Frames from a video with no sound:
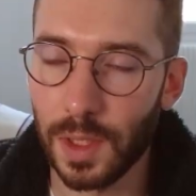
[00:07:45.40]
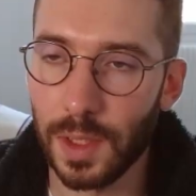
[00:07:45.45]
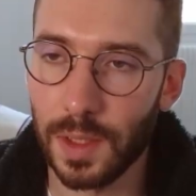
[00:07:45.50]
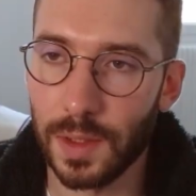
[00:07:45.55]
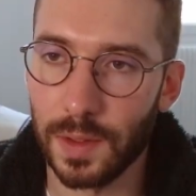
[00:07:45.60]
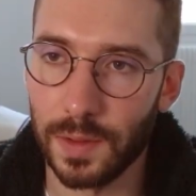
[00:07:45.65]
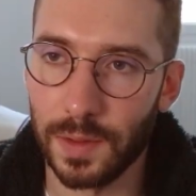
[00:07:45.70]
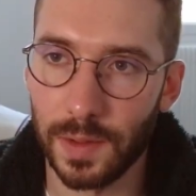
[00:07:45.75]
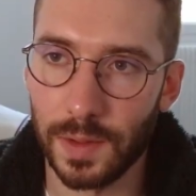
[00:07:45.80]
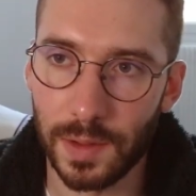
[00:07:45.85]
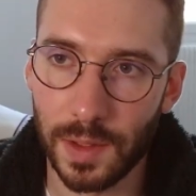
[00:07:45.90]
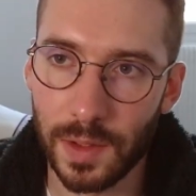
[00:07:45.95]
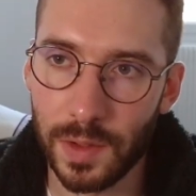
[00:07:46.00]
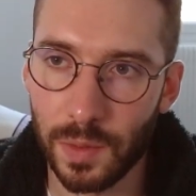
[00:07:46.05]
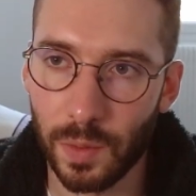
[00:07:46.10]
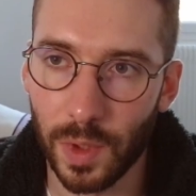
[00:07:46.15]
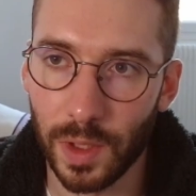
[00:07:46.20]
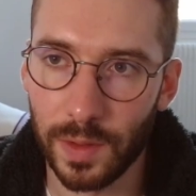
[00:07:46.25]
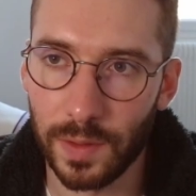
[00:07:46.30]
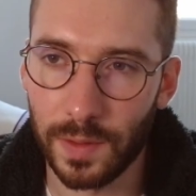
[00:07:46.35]
This is
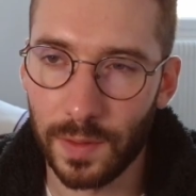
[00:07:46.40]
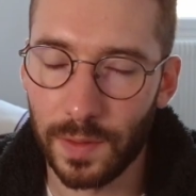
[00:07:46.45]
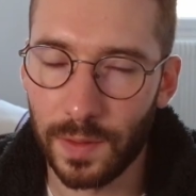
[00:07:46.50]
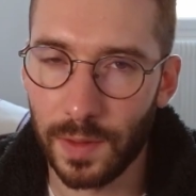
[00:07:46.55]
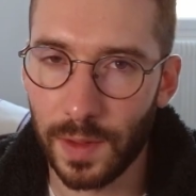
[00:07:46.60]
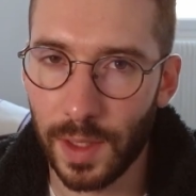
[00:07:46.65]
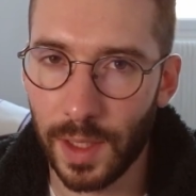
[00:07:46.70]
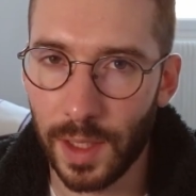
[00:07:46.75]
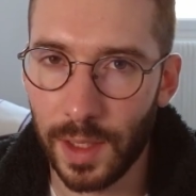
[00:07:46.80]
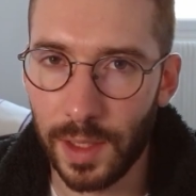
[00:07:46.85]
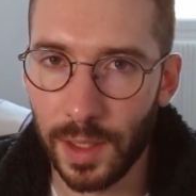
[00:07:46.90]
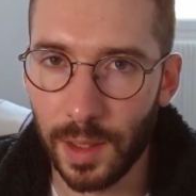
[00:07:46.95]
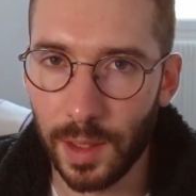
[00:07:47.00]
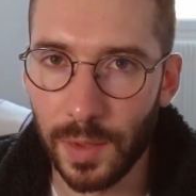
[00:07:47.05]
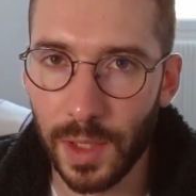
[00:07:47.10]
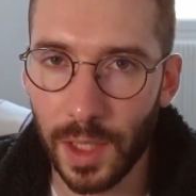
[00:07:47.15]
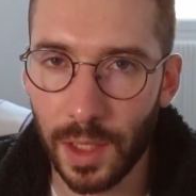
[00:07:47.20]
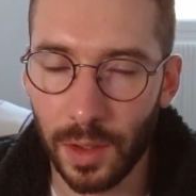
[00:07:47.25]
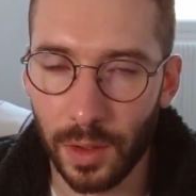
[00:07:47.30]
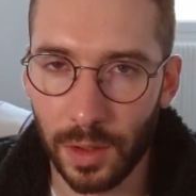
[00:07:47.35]
what Ali
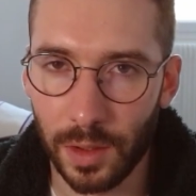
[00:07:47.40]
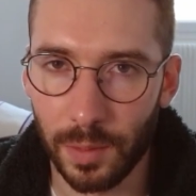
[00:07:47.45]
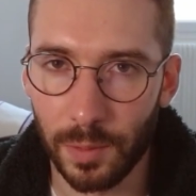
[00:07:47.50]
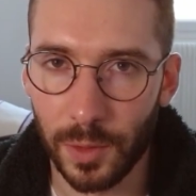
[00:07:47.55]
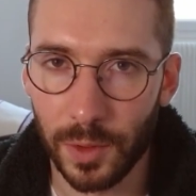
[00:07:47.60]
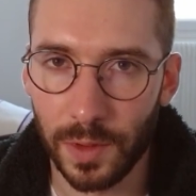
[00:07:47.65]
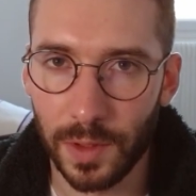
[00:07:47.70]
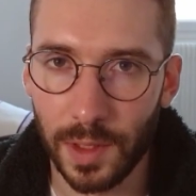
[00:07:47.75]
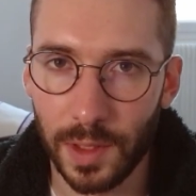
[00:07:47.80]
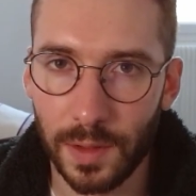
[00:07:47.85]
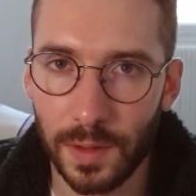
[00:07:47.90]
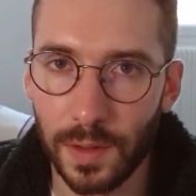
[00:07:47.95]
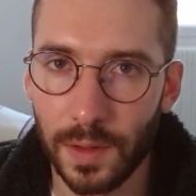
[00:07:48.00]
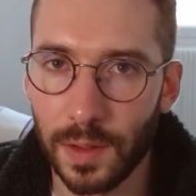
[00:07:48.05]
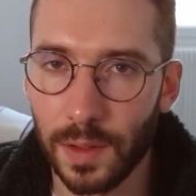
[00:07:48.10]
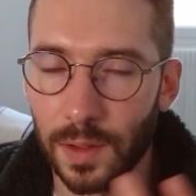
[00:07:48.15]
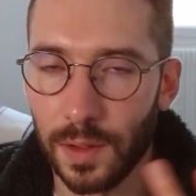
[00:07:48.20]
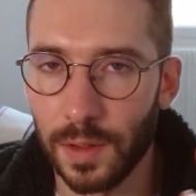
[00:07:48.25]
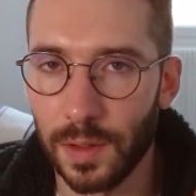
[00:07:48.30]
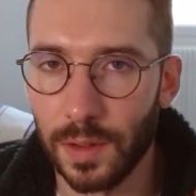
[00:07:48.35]
Abdal recommended
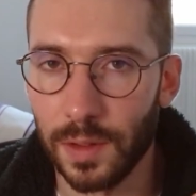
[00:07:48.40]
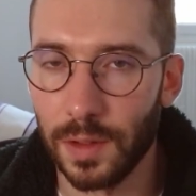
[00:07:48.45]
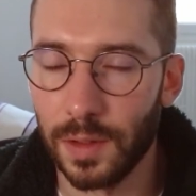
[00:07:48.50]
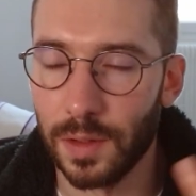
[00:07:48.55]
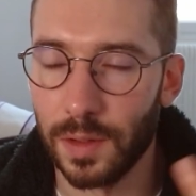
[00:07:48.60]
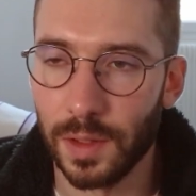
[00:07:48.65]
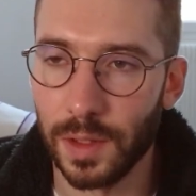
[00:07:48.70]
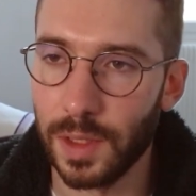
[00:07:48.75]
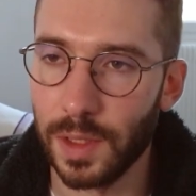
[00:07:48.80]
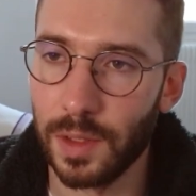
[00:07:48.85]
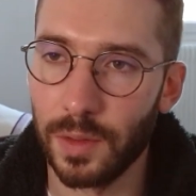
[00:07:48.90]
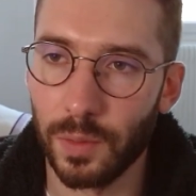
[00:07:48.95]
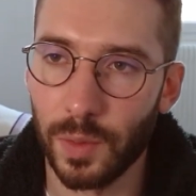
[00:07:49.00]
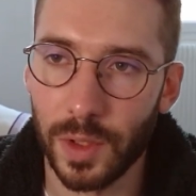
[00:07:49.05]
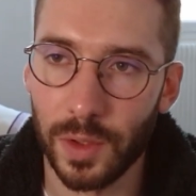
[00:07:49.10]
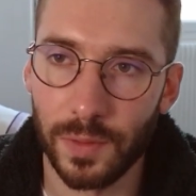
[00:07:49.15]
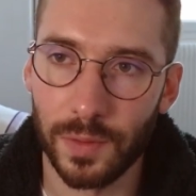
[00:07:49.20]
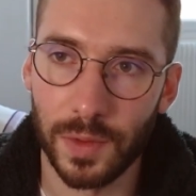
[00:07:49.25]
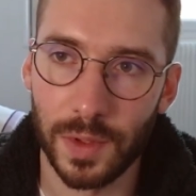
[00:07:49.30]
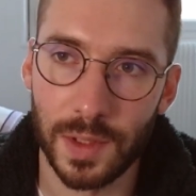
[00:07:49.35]
in one
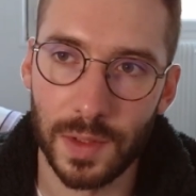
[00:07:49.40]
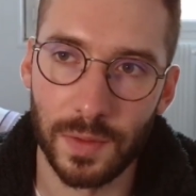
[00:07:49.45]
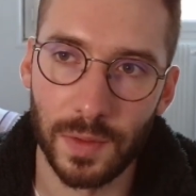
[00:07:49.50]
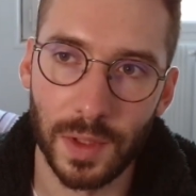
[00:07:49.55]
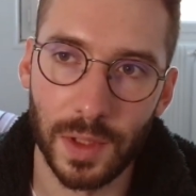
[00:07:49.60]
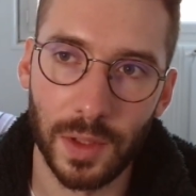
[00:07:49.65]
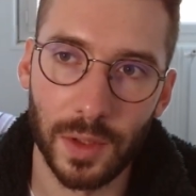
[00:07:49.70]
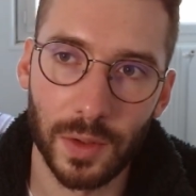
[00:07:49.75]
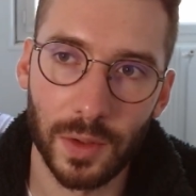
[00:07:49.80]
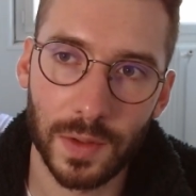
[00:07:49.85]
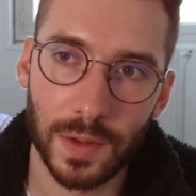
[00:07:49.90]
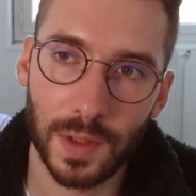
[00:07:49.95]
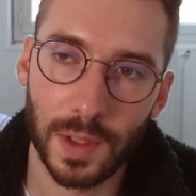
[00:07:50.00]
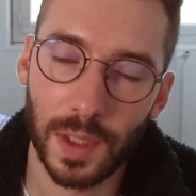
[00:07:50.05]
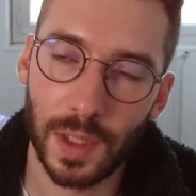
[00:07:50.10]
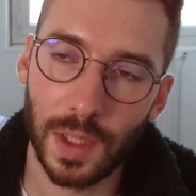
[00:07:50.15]
of his videos,